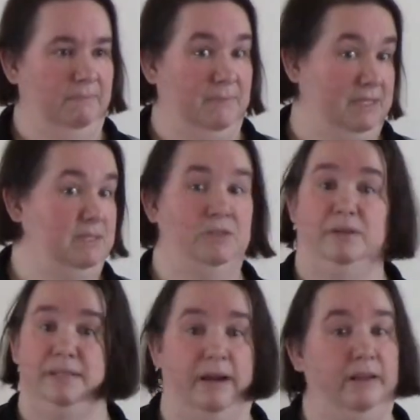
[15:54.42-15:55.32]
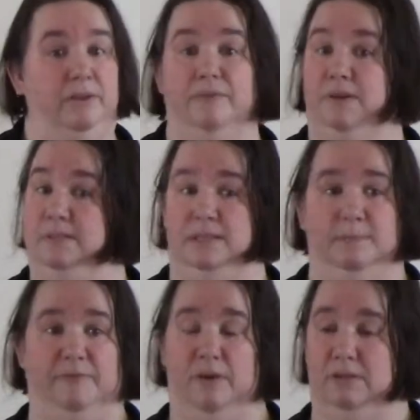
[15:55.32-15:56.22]
This is Unitarian
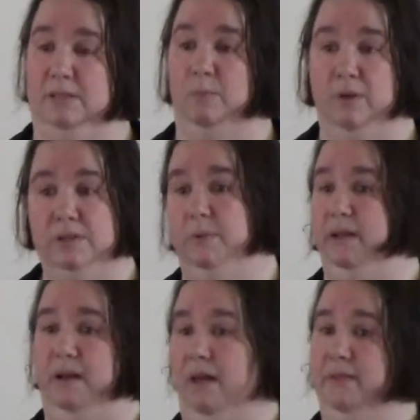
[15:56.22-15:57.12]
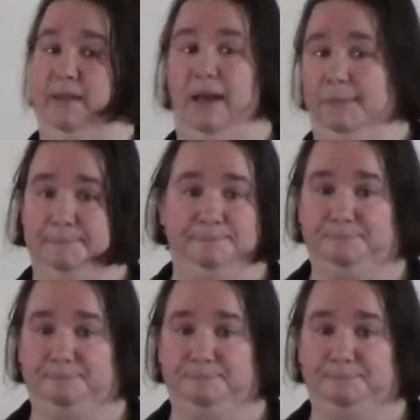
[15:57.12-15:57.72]
Universalism, folks. We're doing it all the time.